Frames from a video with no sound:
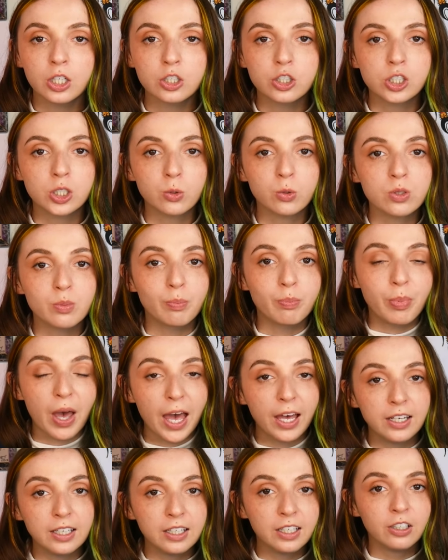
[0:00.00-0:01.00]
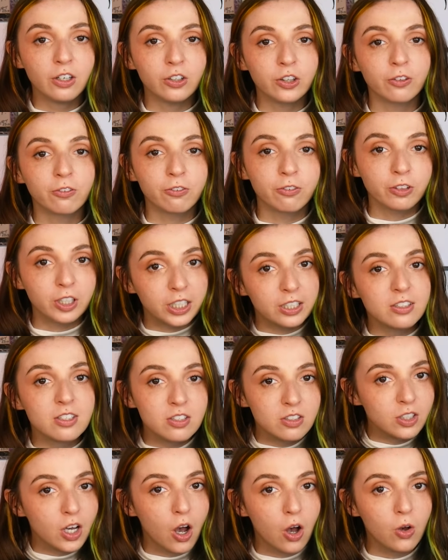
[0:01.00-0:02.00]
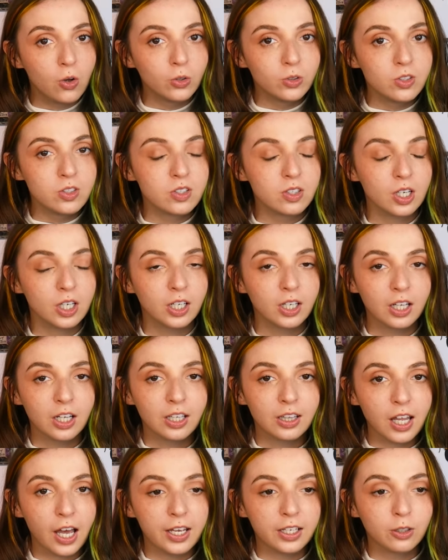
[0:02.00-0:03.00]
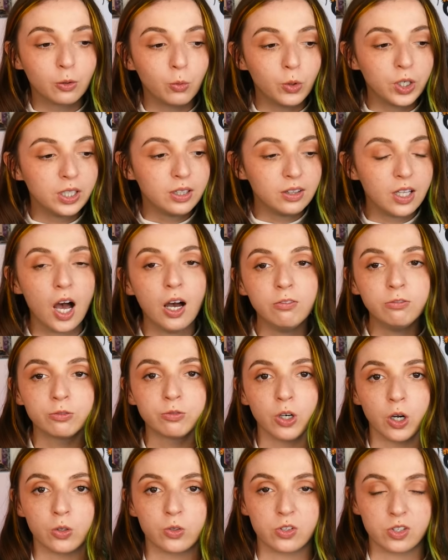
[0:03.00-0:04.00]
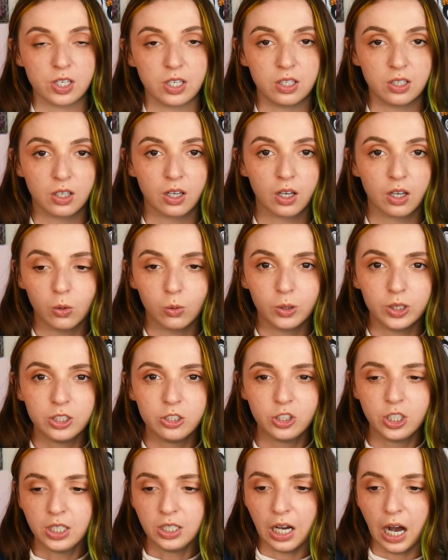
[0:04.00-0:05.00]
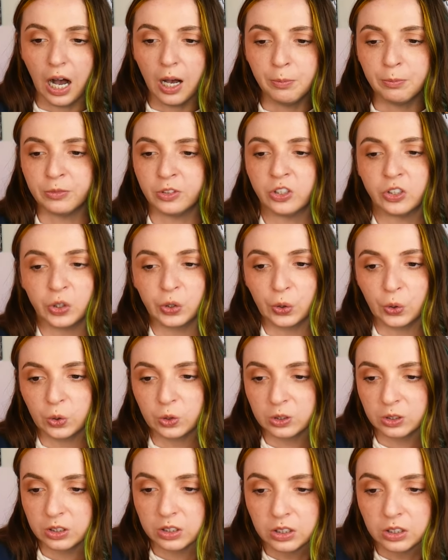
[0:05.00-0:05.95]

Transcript: She was Betty on the Flintstones. Like, we loved Rosie. What is she up to?